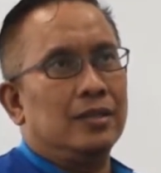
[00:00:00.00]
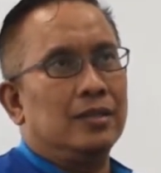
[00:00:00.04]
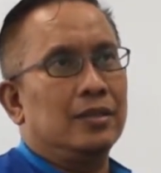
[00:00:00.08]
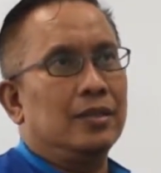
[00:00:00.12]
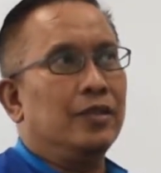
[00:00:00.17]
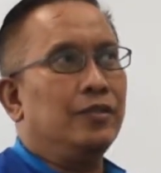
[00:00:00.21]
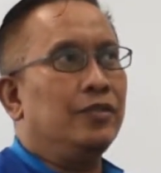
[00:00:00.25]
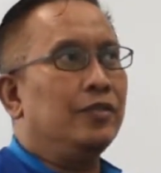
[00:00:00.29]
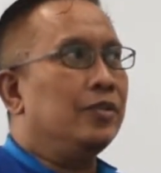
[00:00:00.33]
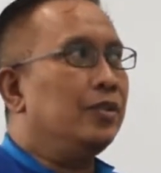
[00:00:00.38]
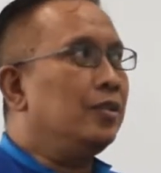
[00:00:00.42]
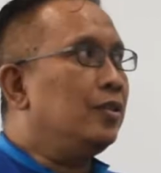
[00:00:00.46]

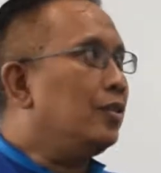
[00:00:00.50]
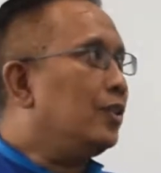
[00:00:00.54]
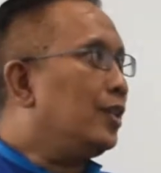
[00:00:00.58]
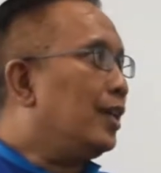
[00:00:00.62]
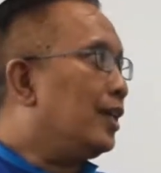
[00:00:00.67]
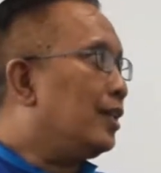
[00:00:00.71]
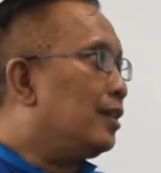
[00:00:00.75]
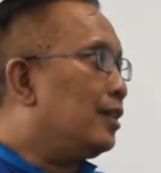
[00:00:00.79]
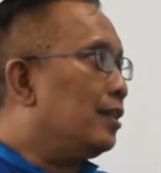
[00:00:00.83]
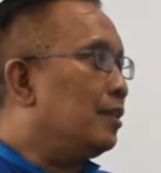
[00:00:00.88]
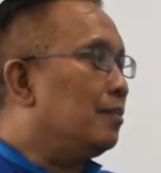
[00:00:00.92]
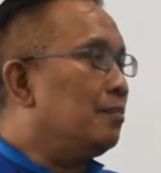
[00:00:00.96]
If you look
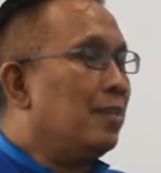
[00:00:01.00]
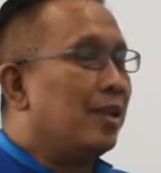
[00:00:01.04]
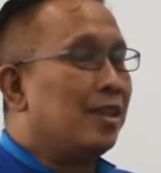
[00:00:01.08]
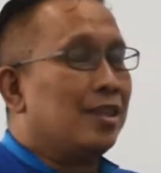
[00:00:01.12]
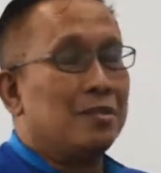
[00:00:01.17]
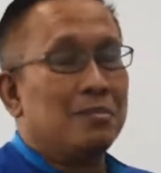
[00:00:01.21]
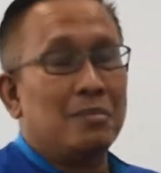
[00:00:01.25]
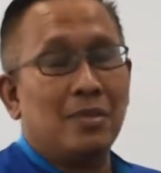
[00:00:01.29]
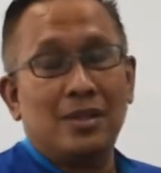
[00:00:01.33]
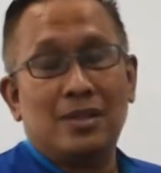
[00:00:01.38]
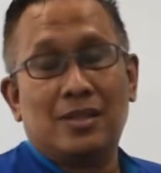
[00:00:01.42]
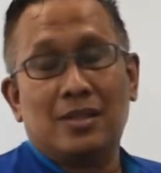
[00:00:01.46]
at the
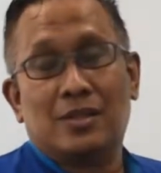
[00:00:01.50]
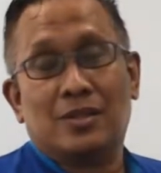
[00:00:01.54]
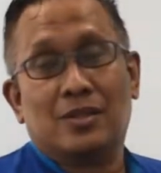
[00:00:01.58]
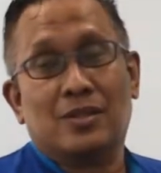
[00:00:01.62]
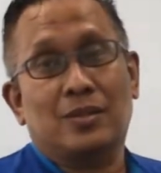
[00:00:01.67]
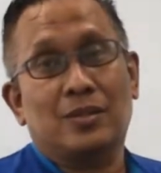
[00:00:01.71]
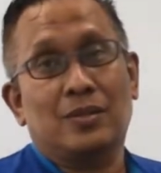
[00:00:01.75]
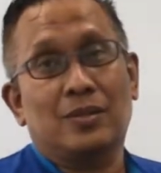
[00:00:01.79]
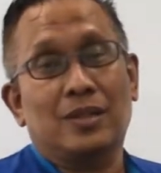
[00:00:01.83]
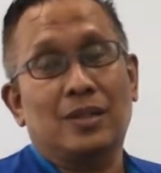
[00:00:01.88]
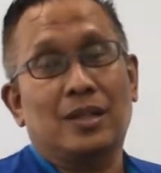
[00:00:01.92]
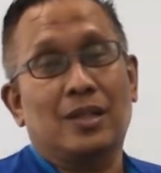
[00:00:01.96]
mathematics
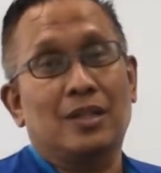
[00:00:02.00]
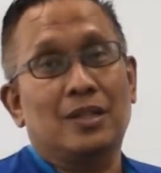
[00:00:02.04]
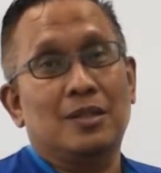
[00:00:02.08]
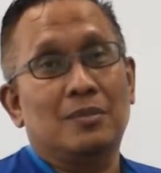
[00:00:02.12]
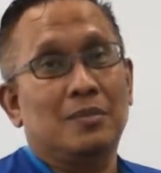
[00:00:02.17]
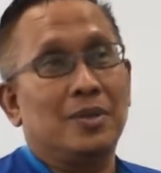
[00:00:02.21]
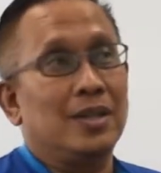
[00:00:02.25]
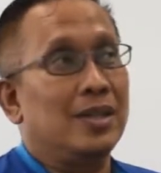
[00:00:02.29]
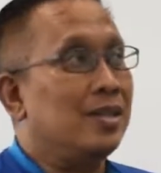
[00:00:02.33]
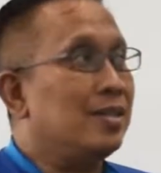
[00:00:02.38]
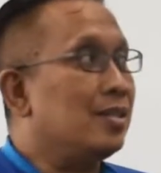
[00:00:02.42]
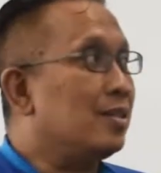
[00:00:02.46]

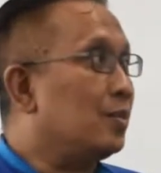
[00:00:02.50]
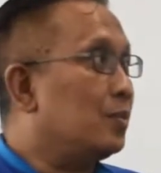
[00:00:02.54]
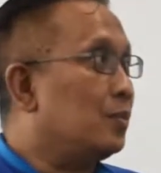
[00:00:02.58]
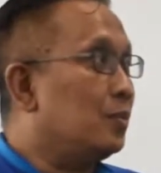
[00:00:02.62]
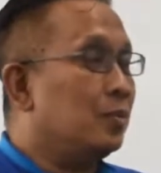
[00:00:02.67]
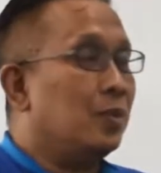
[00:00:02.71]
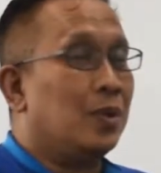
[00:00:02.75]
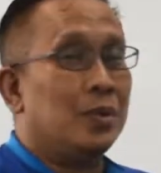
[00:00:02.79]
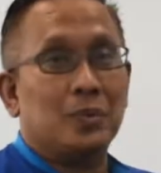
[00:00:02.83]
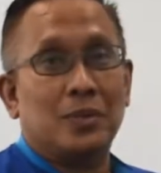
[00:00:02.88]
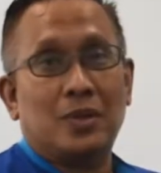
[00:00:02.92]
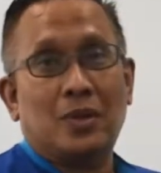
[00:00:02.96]
curriculum, it is
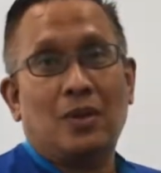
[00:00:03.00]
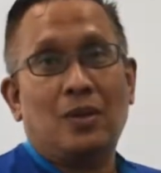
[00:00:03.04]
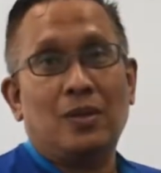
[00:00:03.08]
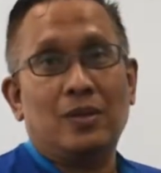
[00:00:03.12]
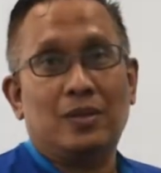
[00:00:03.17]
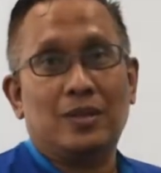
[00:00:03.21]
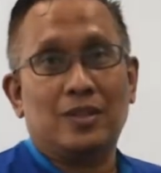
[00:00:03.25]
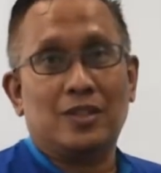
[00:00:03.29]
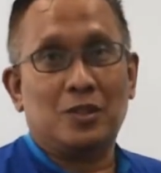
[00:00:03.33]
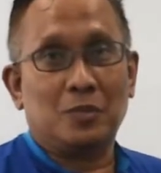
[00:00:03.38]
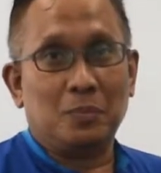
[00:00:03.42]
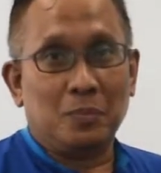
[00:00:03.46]
what we call
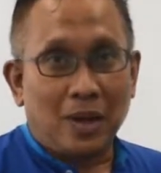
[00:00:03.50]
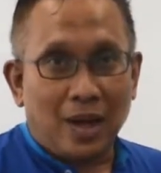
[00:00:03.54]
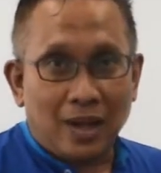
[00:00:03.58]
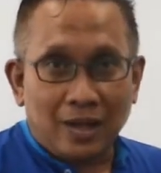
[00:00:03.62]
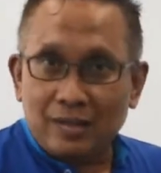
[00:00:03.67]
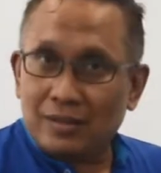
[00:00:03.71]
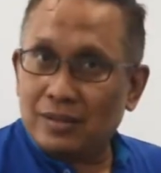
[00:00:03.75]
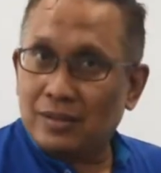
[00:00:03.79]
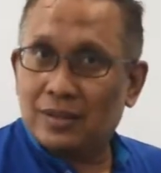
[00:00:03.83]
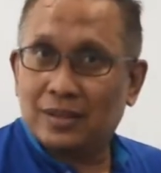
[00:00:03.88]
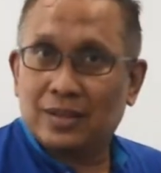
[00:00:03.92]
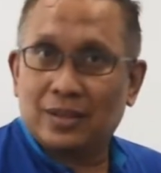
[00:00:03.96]
the
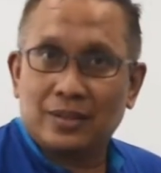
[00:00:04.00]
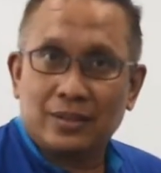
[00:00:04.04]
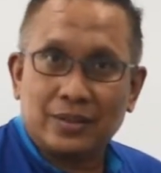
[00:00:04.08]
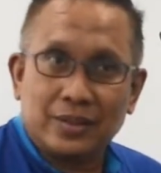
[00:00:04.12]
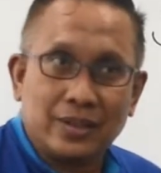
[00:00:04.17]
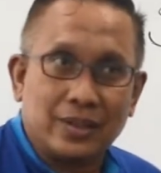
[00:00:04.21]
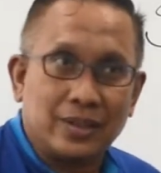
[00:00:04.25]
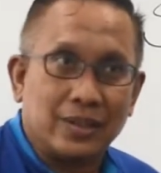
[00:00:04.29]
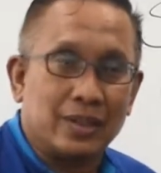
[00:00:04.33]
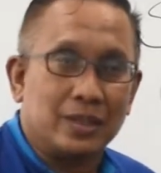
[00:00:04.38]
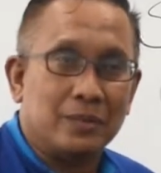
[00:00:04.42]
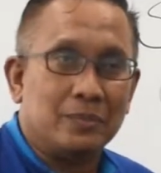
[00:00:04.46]
spiral
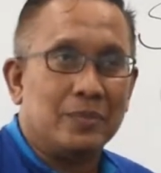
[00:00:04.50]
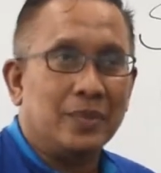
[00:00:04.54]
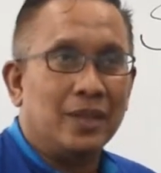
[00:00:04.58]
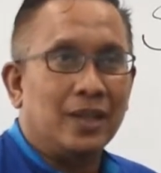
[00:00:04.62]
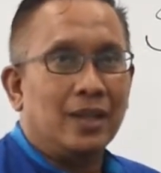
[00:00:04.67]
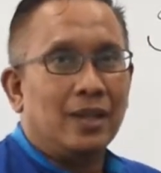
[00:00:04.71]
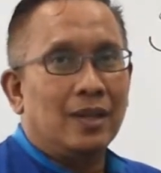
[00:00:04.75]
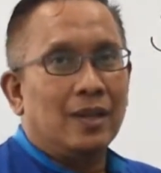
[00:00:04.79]
curriculum.